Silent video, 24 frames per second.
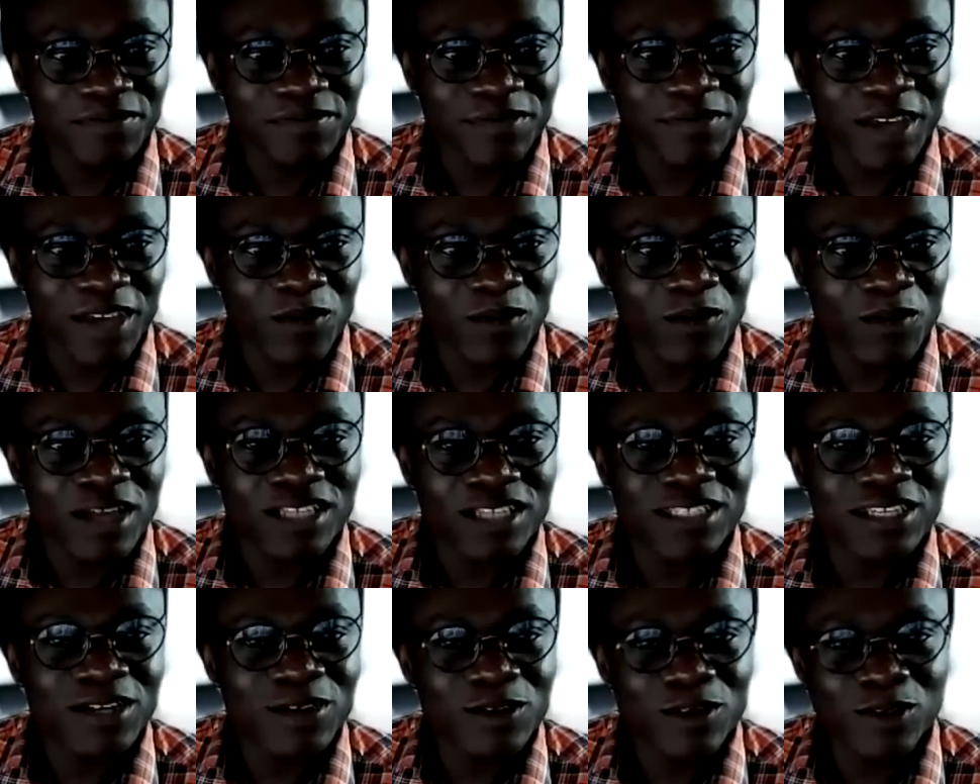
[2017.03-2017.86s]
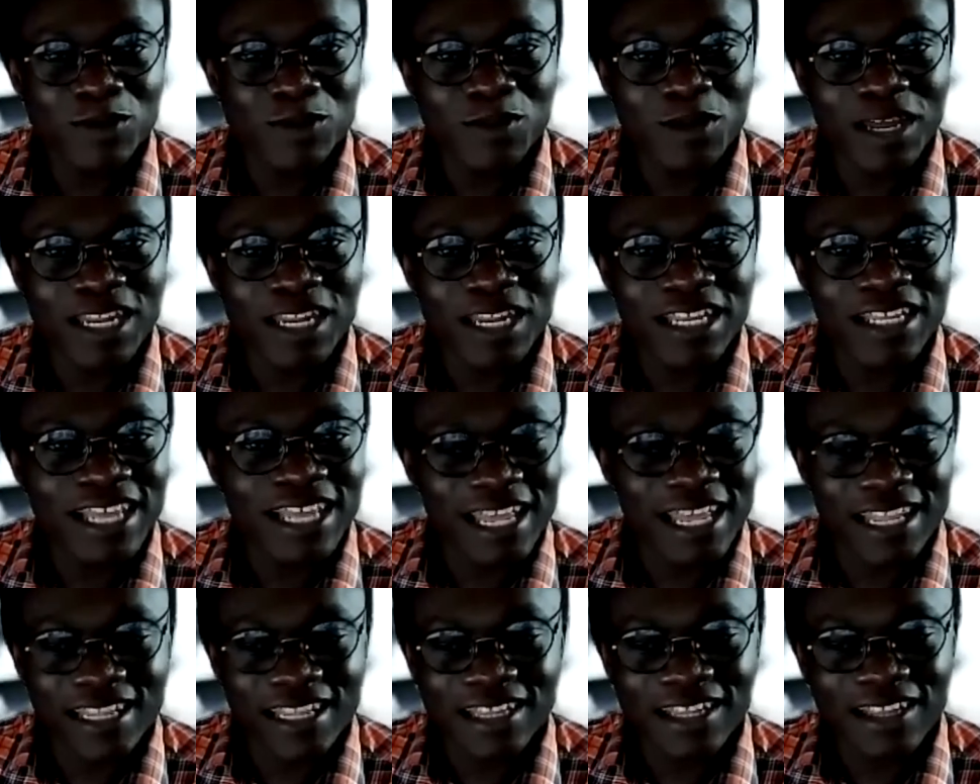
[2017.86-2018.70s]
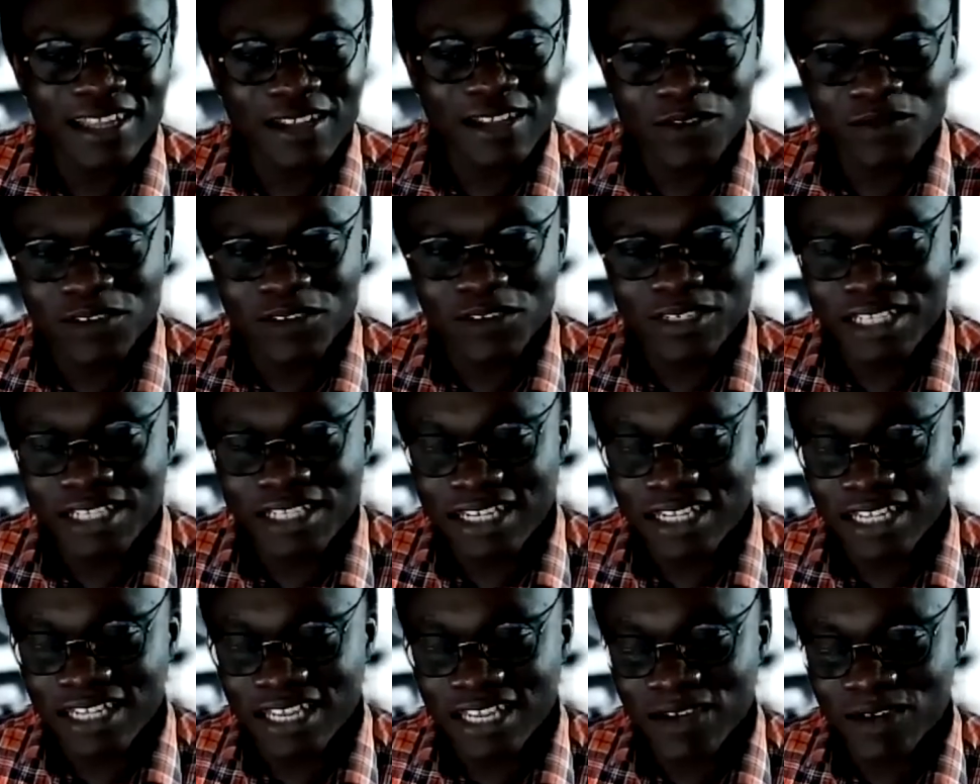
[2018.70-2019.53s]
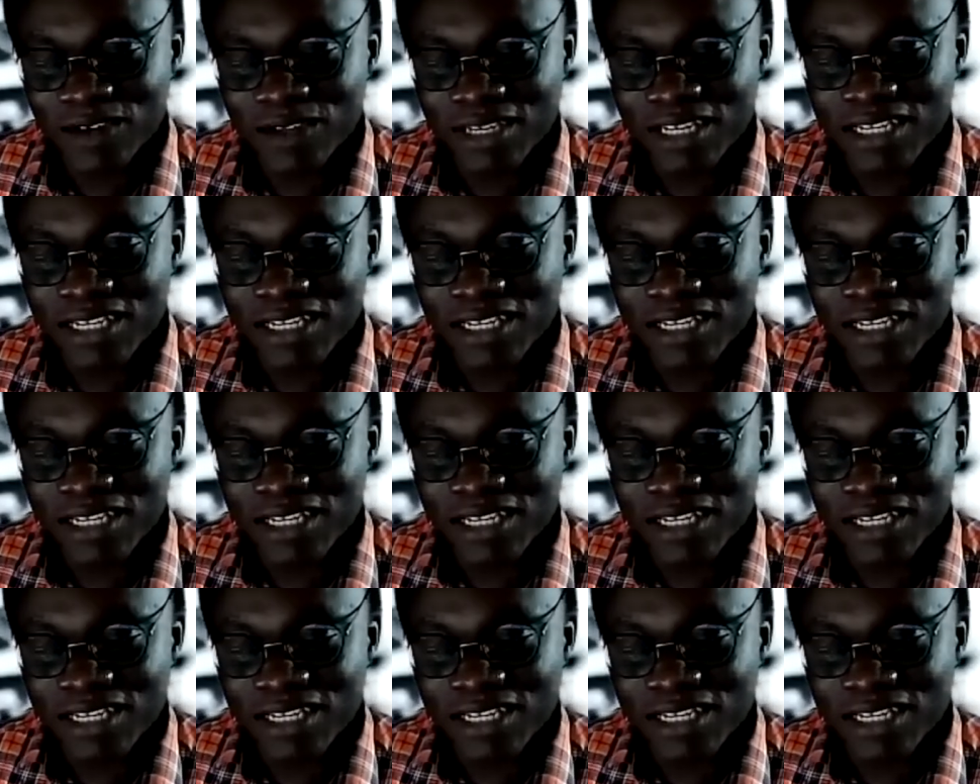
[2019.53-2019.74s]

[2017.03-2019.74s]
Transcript: And once they lose money, then obviously they